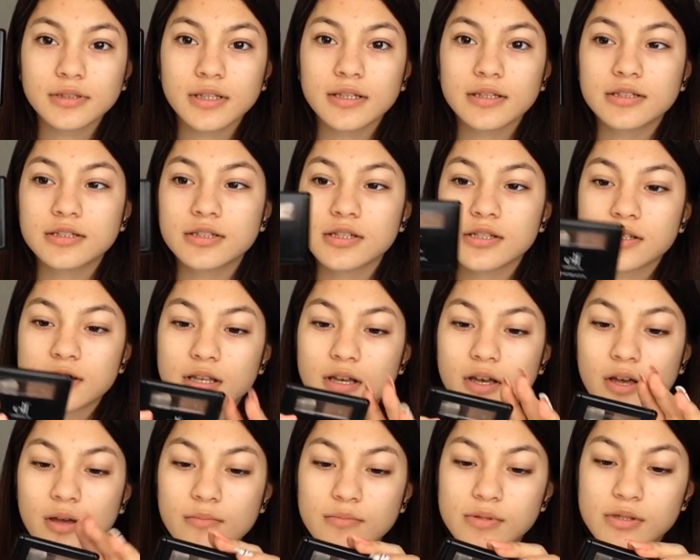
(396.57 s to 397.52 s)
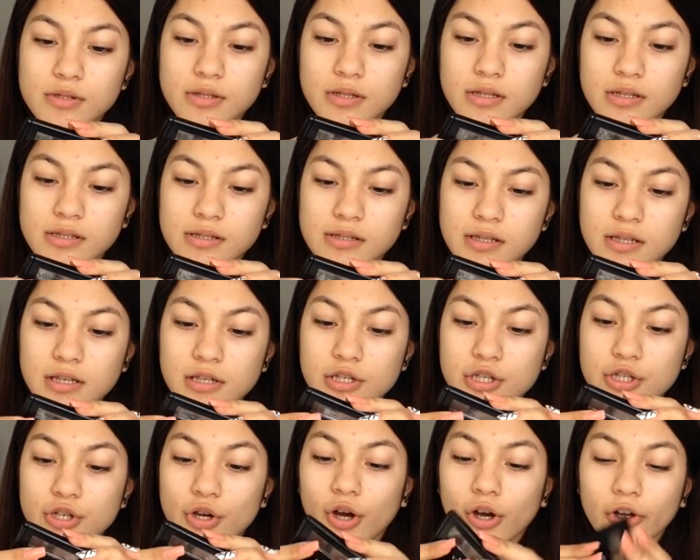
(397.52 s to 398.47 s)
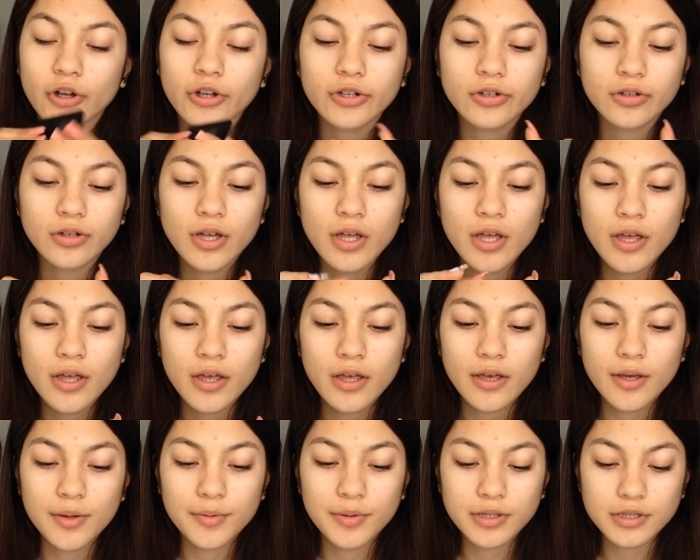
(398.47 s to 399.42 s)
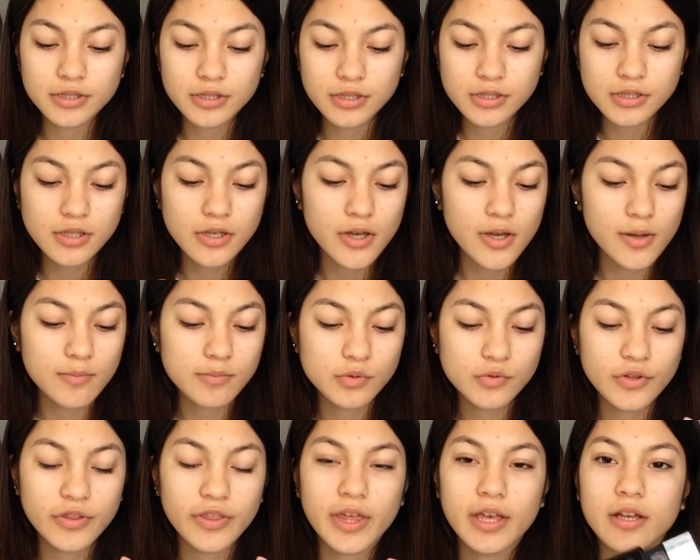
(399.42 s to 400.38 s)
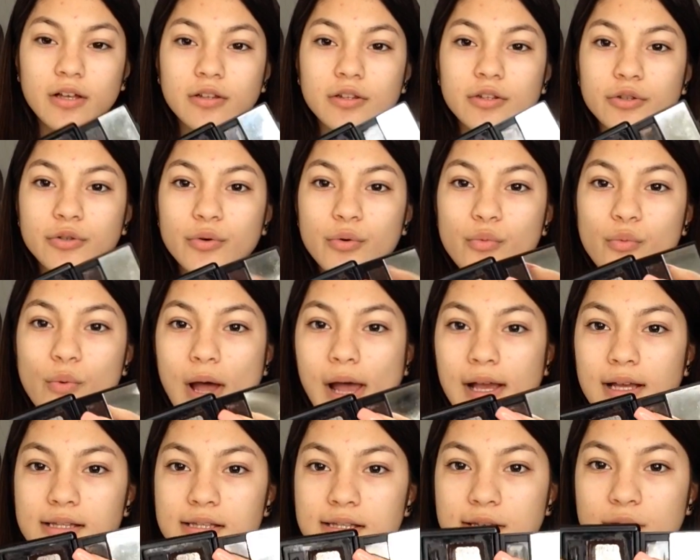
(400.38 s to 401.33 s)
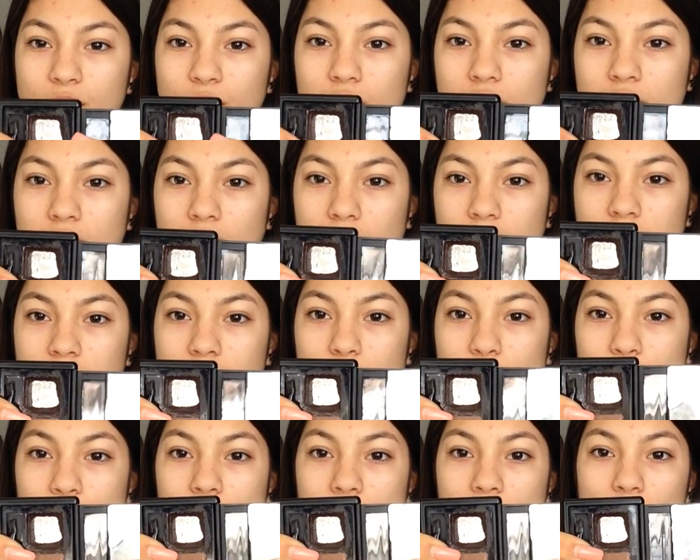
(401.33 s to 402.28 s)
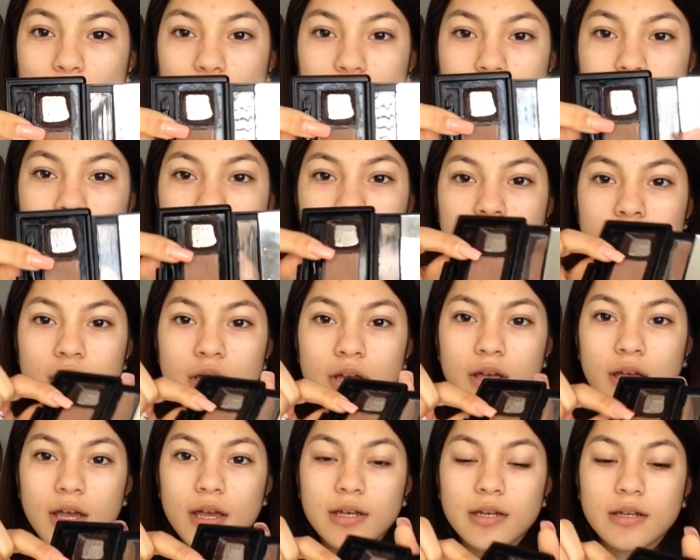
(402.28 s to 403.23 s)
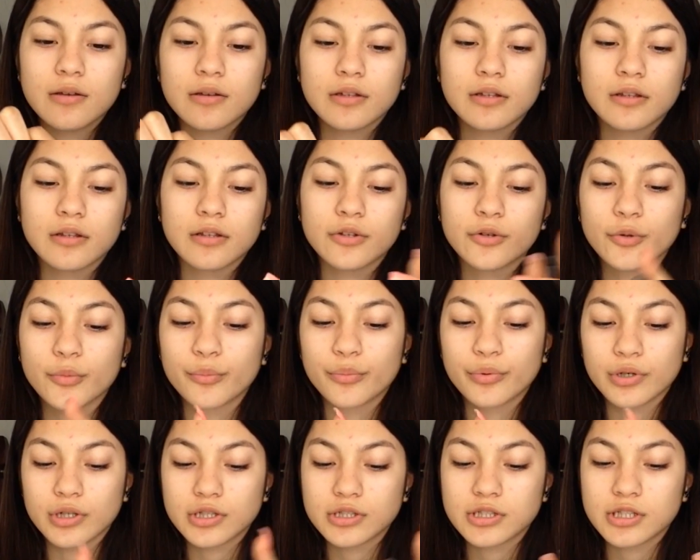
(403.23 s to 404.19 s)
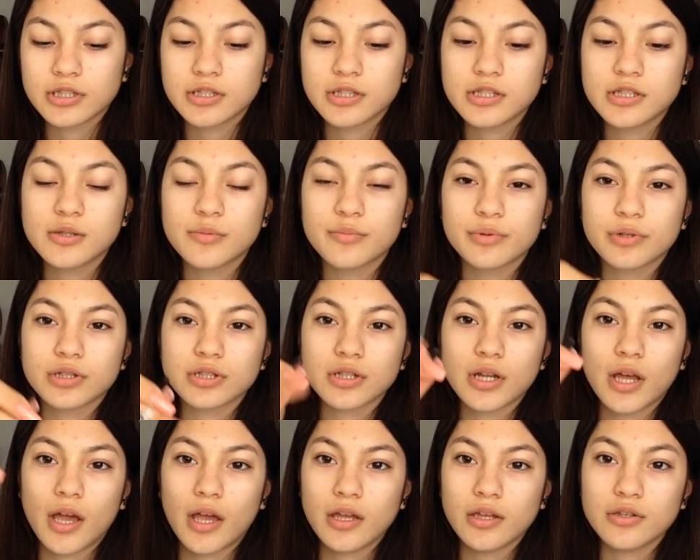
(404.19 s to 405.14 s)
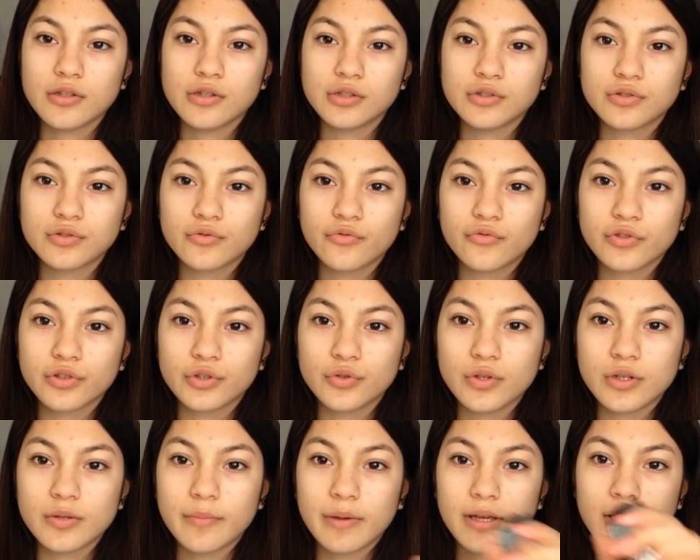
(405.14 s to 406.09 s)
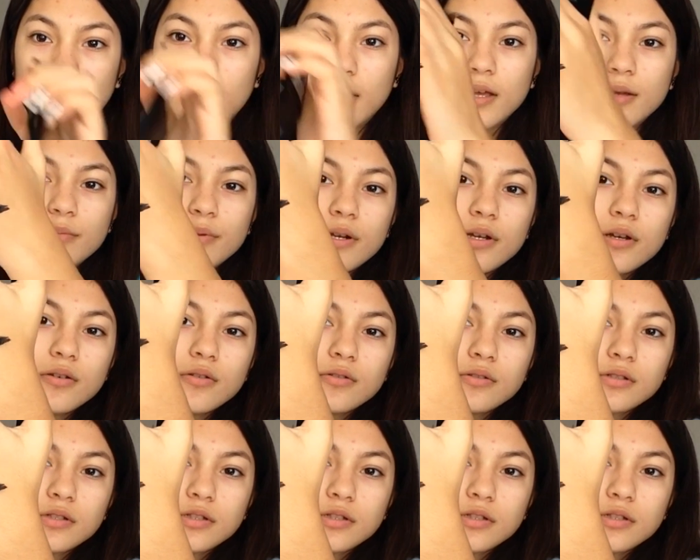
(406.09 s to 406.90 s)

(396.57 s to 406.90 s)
It just comes, it's in dark. It just comes with like a little waxy one and a powder and a little brush. This is the brush I used for doing my eyebrows.